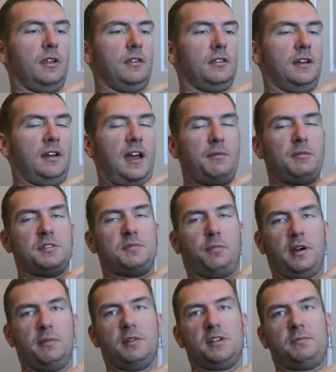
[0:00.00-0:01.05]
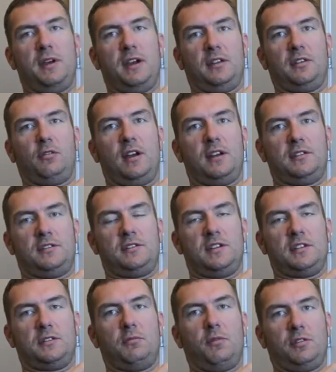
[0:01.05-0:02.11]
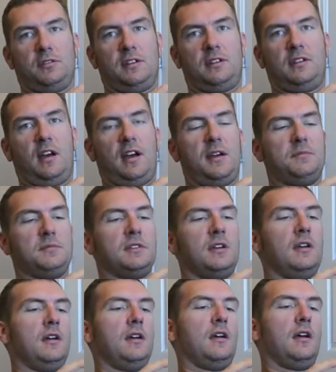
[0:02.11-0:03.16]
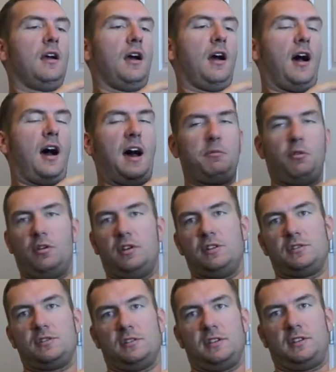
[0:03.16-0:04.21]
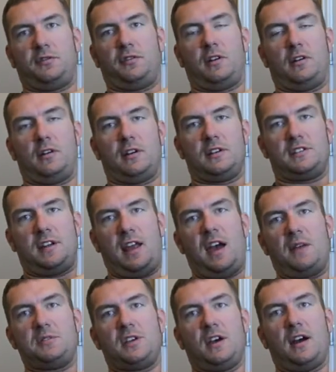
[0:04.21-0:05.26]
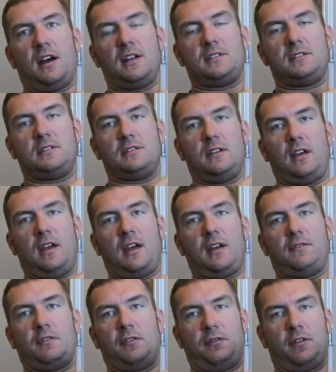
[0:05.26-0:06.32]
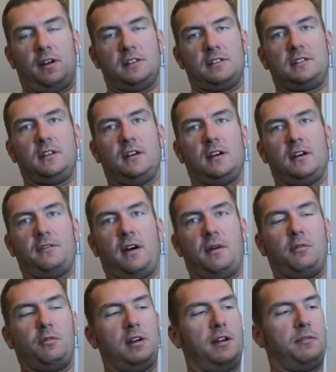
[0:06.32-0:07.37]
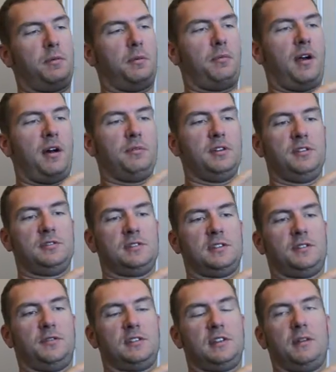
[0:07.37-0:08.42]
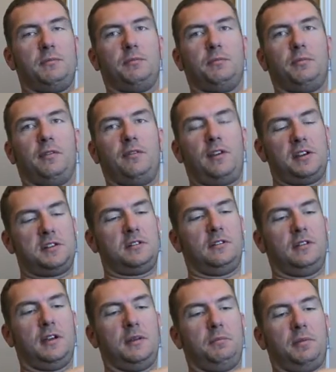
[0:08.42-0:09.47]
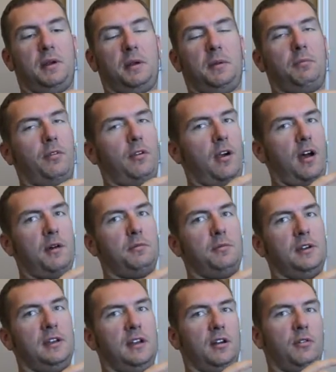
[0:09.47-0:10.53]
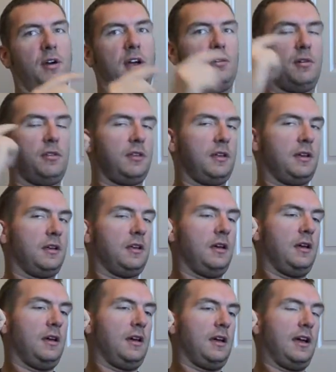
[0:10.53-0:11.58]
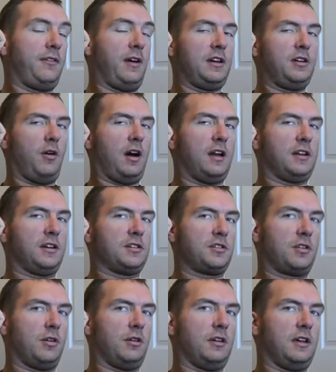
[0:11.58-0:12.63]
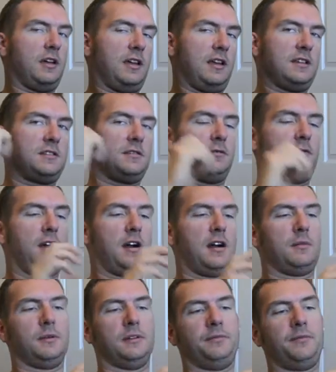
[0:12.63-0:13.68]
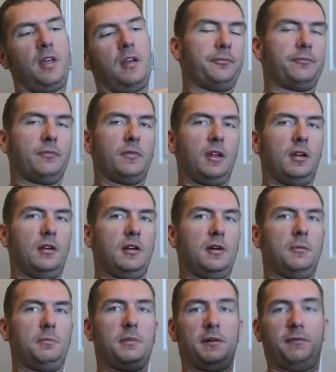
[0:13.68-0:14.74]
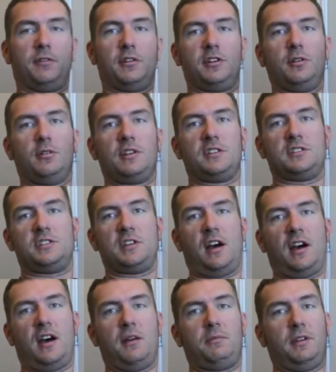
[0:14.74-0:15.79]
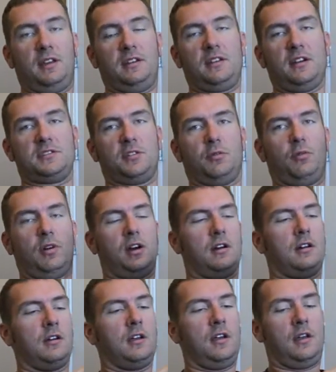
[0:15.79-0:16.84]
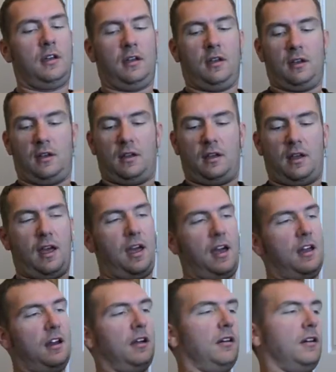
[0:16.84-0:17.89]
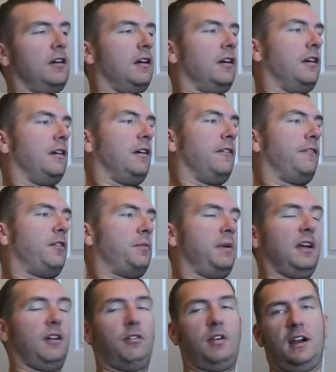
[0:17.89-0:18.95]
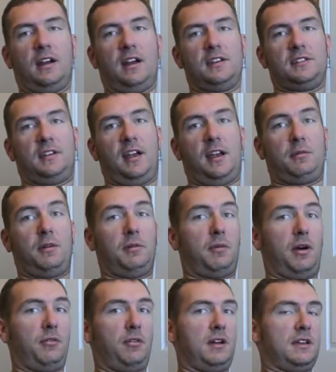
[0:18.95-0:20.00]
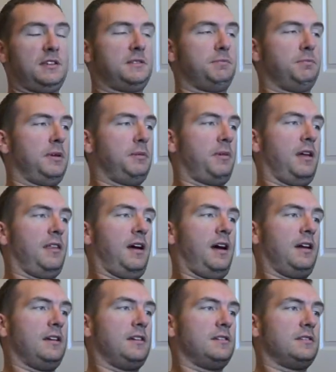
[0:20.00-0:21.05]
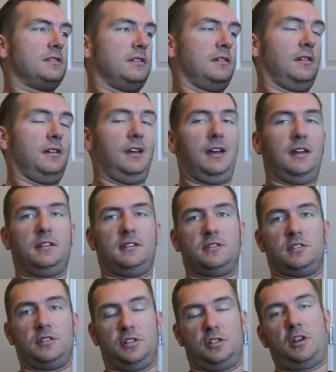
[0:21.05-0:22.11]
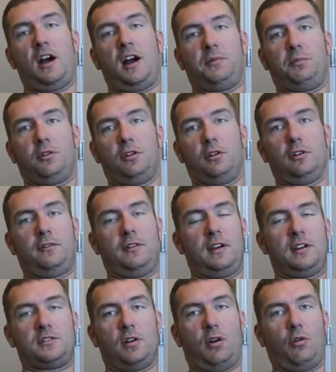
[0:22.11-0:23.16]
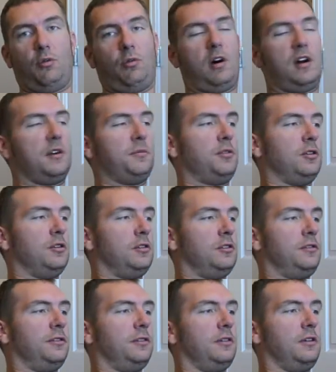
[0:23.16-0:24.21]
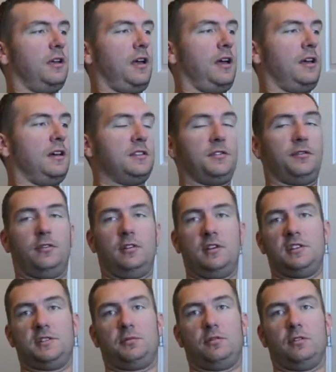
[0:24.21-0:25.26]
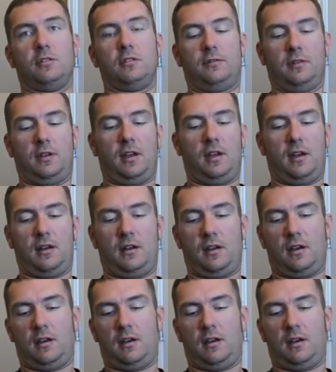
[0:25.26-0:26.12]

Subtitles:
the camera is pretty much making the right decision most of the times. I'm only using this for snapshots and for fun stuff. I would never probably use this for something professionally, but I could probably get away with it if I how to control it in its environment. But for doing its job, it does it well. And for being a ruggedized camera, and by what I mean by that is it's shockproof, it's waterproof, and it's freeze-proof. And